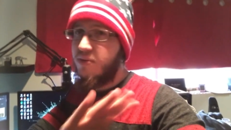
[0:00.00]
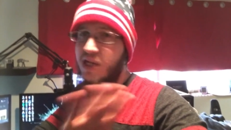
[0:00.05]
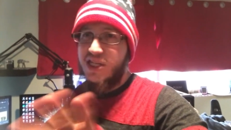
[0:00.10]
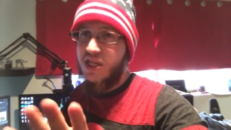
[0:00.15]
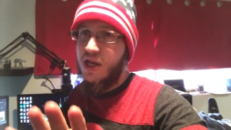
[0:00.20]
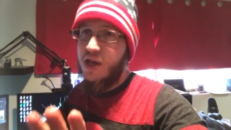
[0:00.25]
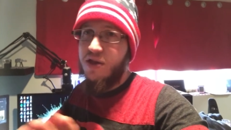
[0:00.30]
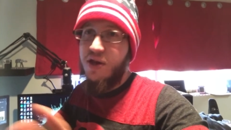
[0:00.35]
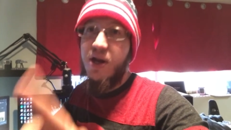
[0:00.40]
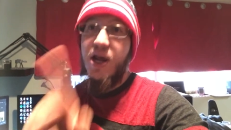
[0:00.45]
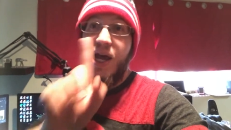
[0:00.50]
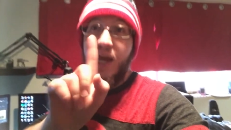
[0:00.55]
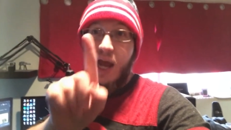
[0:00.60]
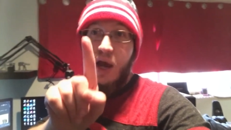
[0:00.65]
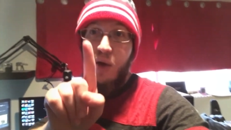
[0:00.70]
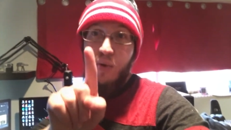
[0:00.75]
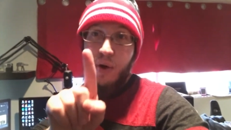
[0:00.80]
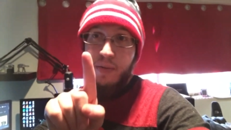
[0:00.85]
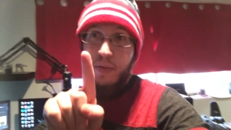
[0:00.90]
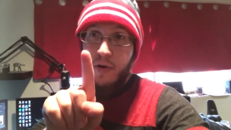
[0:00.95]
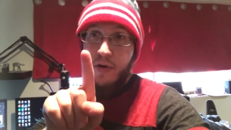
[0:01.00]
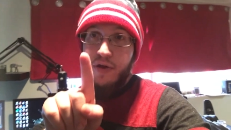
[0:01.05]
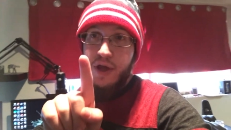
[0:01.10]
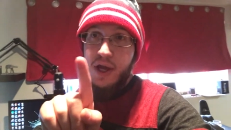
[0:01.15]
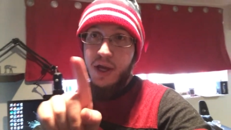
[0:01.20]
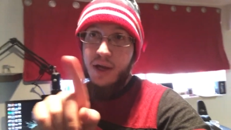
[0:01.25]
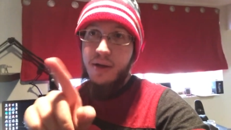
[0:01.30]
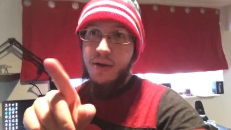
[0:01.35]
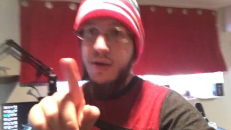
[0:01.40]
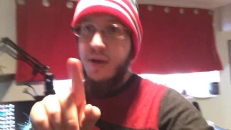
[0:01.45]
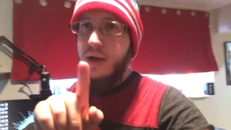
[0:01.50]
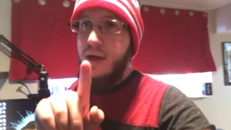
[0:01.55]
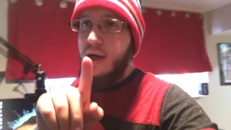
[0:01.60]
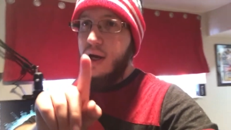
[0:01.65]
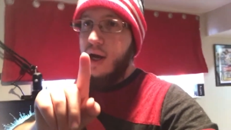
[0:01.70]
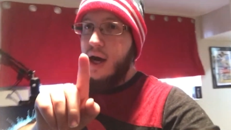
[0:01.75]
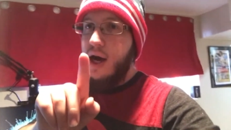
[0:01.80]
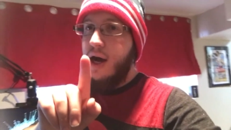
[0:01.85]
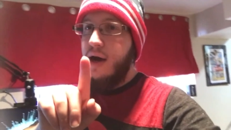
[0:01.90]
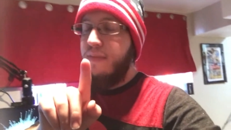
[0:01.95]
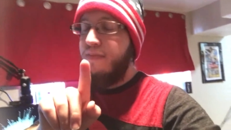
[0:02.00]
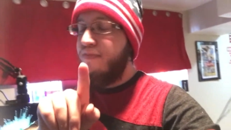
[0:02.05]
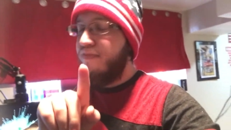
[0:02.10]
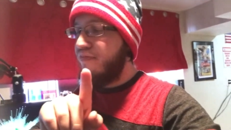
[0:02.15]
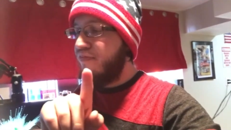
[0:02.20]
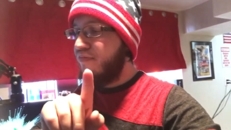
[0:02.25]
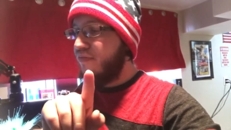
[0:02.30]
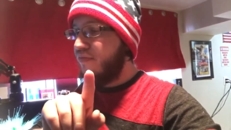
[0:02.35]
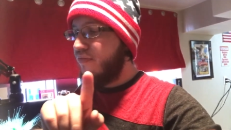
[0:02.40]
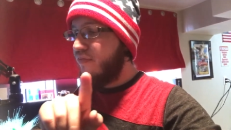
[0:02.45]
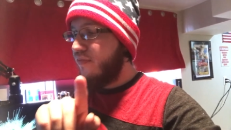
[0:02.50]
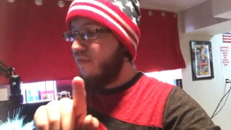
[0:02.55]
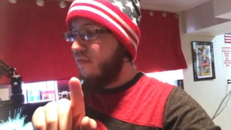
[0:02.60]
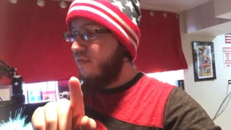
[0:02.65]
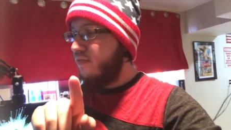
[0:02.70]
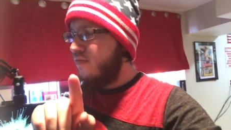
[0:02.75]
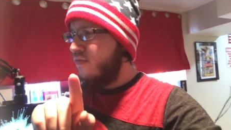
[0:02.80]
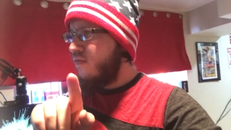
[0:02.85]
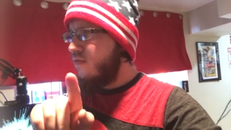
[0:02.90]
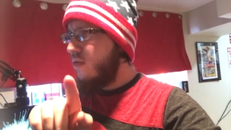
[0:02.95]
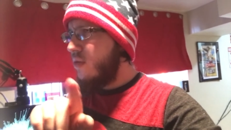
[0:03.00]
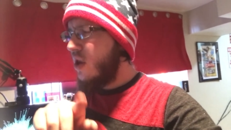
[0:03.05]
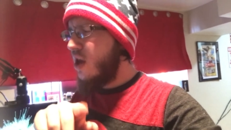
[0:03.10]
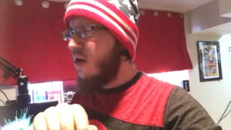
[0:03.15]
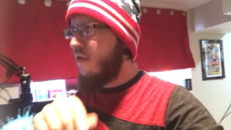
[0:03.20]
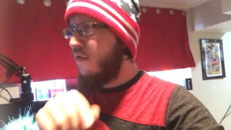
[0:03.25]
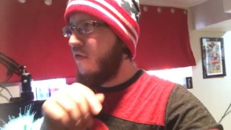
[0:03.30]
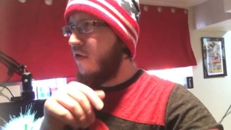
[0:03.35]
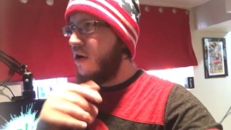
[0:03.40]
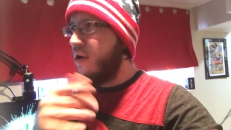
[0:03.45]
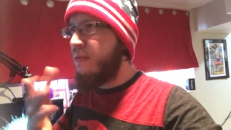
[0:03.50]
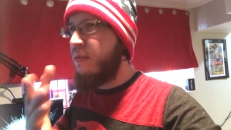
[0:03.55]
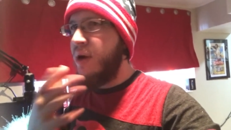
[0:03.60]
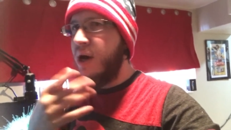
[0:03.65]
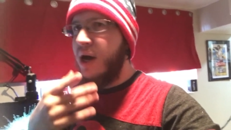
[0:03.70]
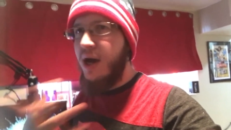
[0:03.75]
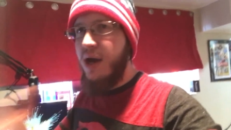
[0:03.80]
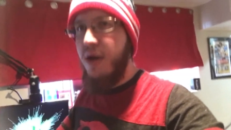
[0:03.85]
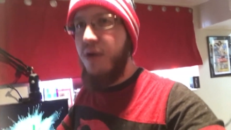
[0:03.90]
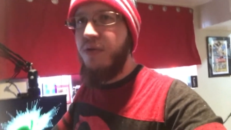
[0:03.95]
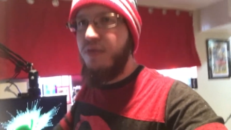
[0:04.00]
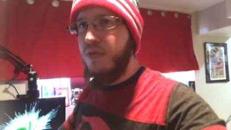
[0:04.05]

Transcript: That's nothing. I got one more thing um, from uh,